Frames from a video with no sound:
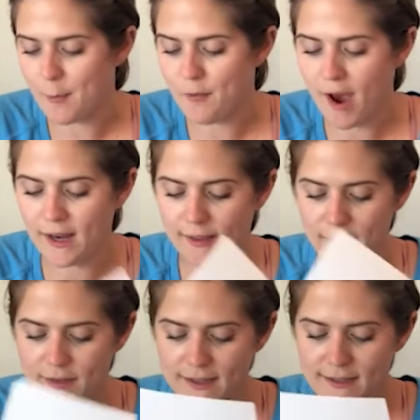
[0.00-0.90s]
I'm finding
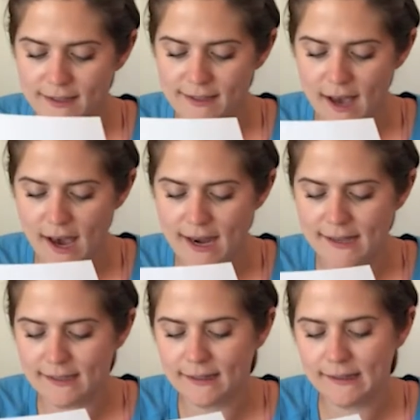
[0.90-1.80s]
that this design
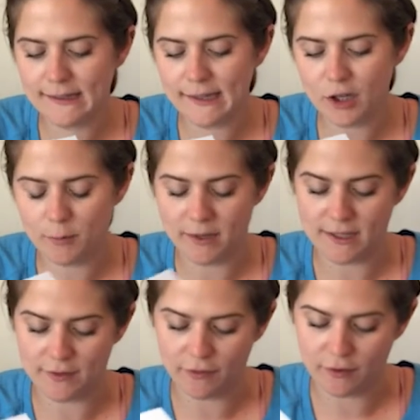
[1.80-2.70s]
is a little
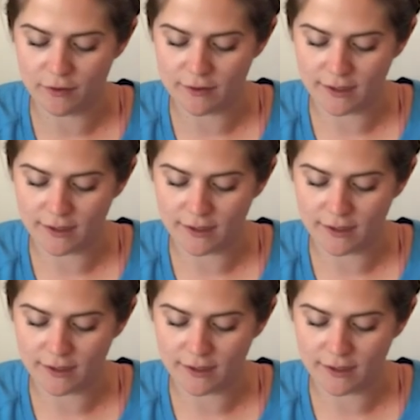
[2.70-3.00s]
bit difficult